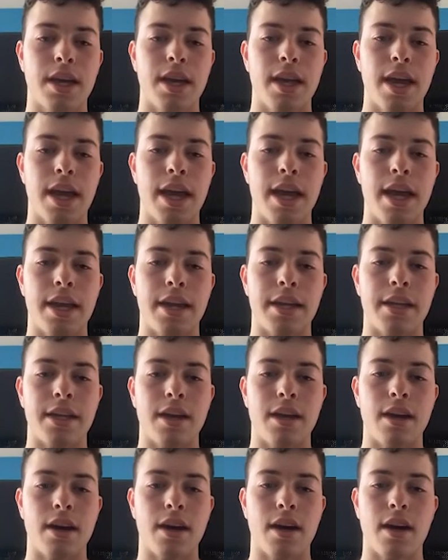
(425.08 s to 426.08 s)
and
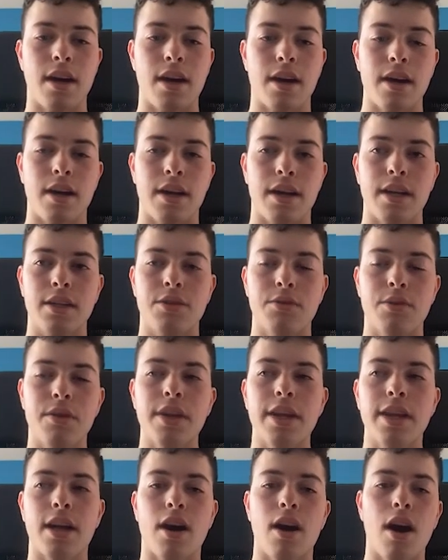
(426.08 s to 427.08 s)
sort of
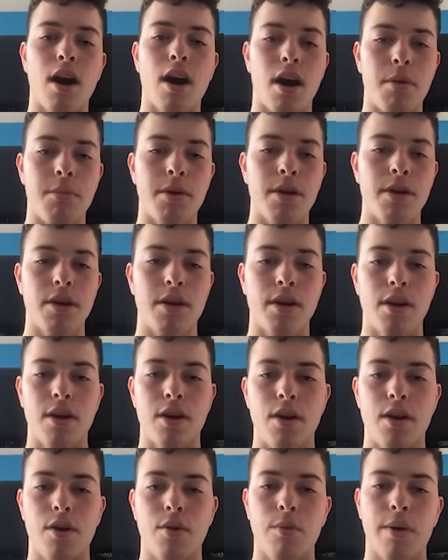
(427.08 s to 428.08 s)
like a hub
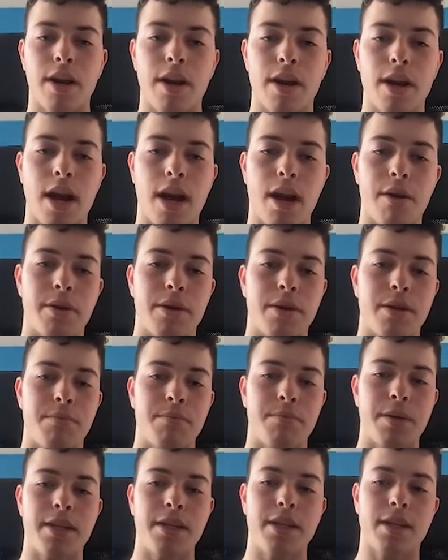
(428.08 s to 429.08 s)
where I would
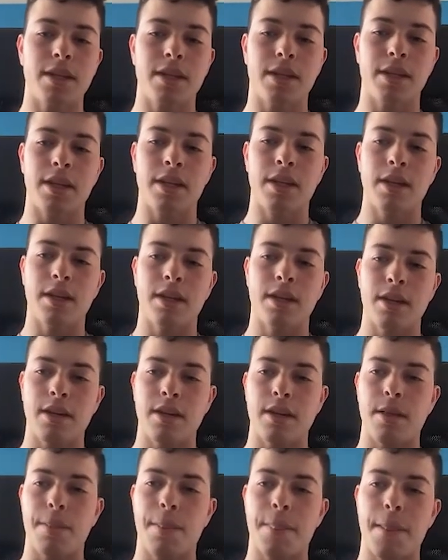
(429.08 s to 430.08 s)
basically
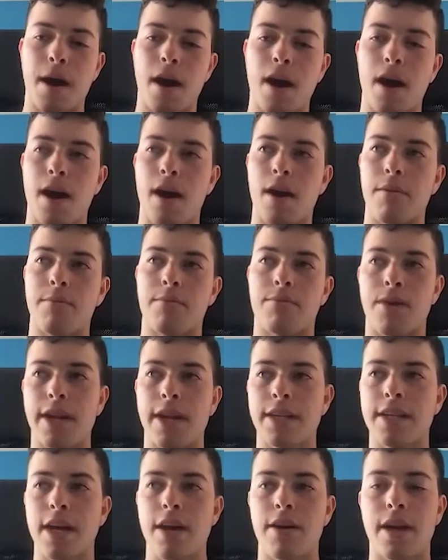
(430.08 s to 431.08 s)

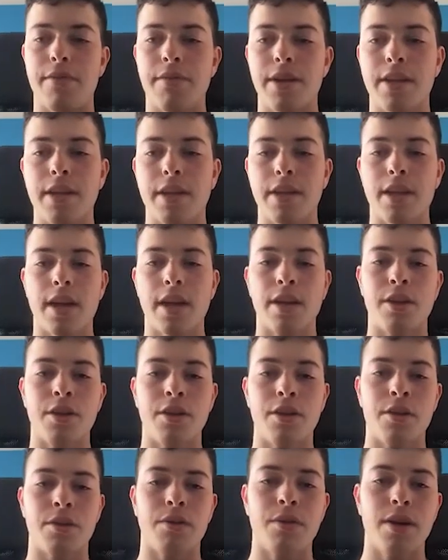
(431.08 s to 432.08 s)
write down everything that I
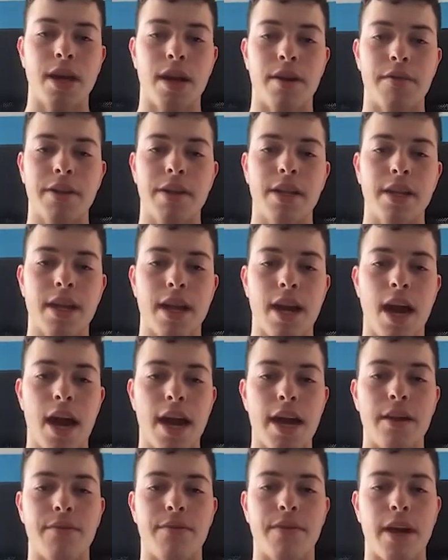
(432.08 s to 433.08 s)
knew, everything that I
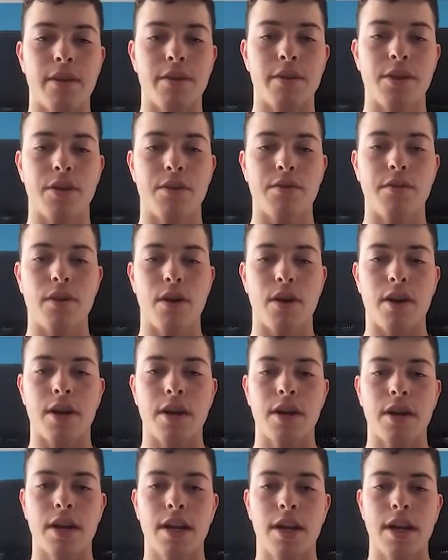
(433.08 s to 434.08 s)
had found so
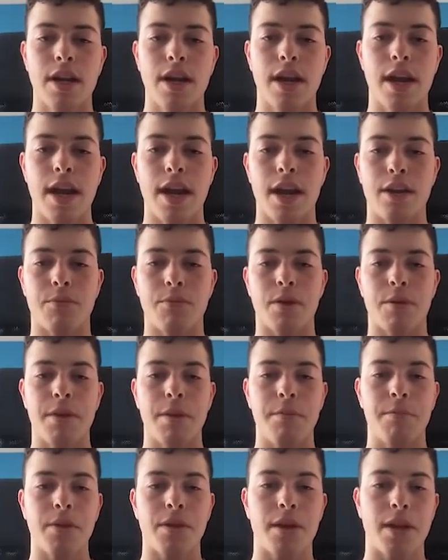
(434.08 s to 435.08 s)
far, and where
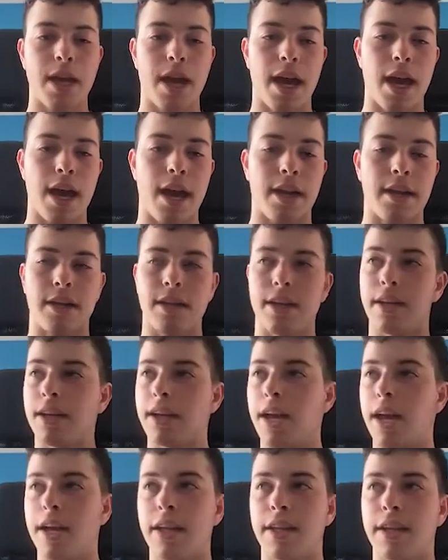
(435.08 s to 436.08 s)
people could add
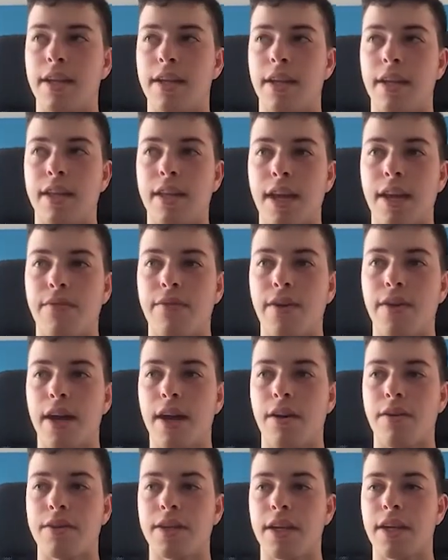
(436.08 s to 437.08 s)
anything that they
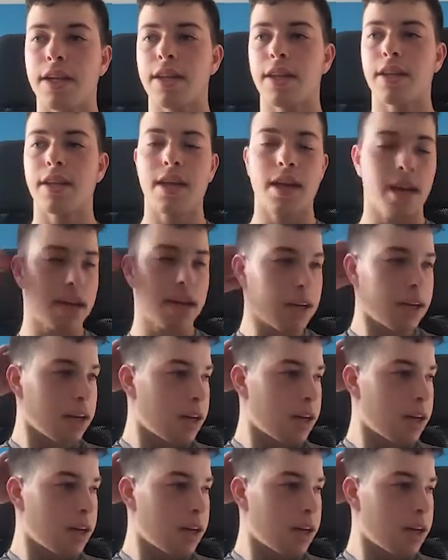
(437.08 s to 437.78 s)
found, anything that